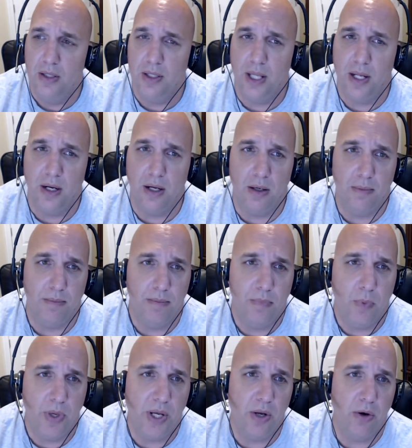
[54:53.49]
that um,
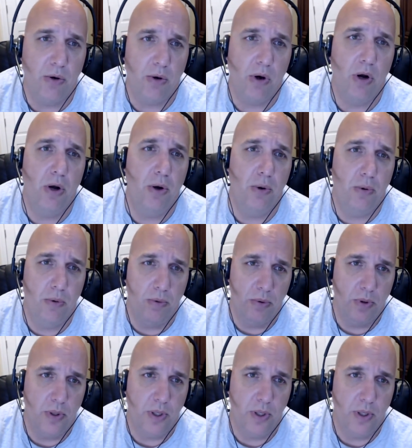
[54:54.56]
we can grow